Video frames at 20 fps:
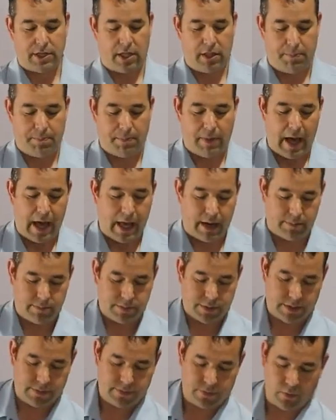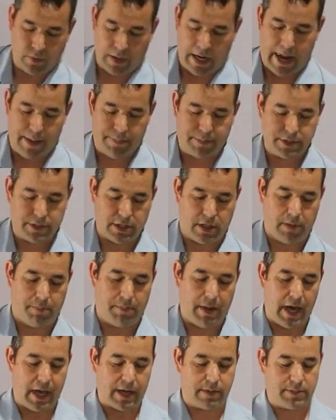on the
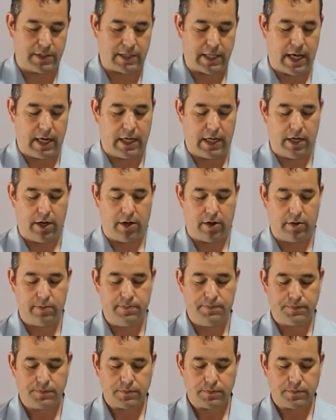bottom side here